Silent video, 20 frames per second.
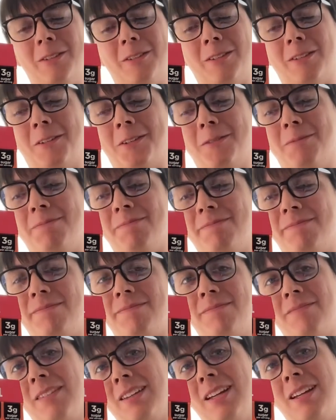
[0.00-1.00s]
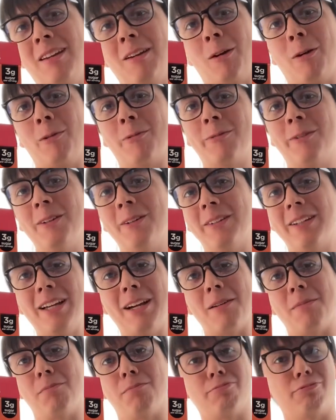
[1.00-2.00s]
So overall,
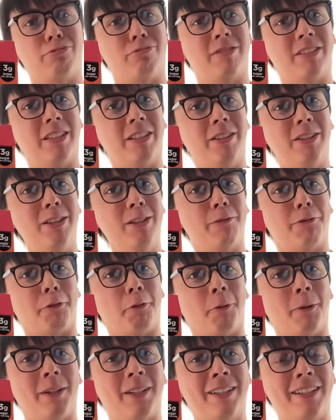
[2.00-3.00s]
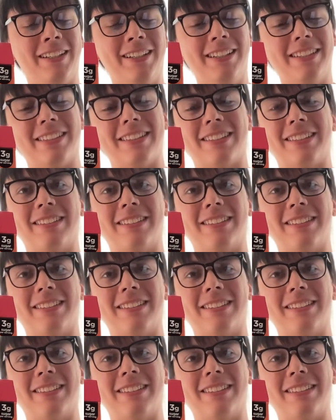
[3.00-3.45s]
yeah, pretty good for what it is.